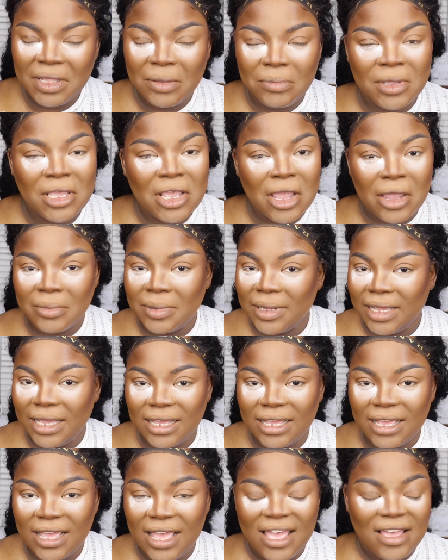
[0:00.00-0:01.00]
BRB.
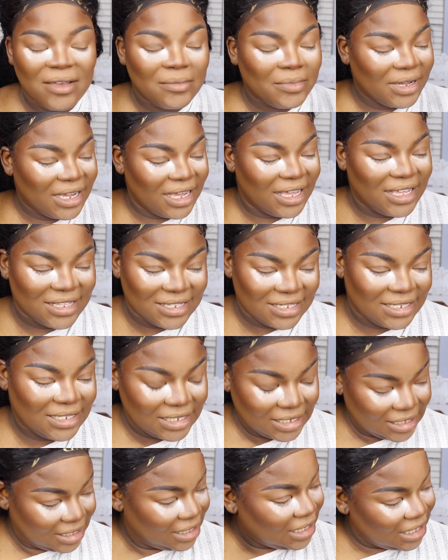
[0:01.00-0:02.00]
Because
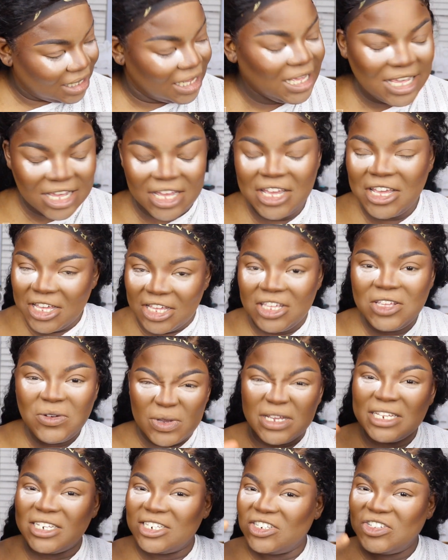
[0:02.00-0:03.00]
you
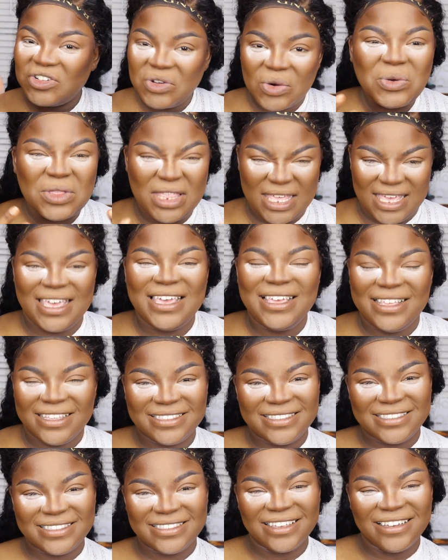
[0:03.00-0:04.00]
can do
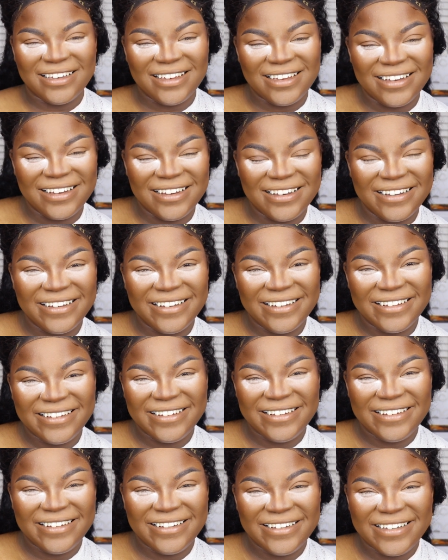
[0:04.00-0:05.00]
this.
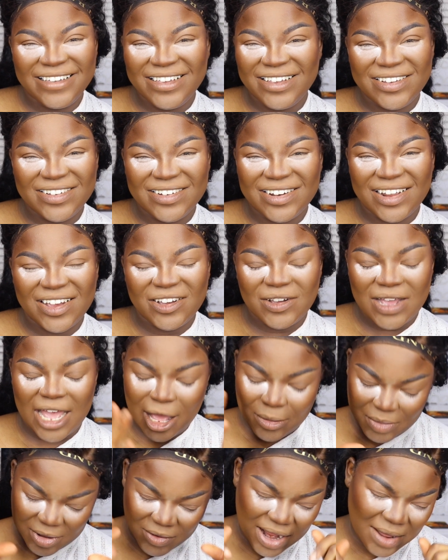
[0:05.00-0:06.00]
You know,
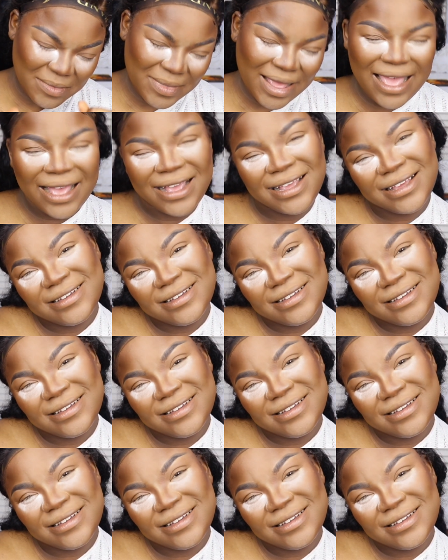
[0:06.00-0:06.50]
I'll be right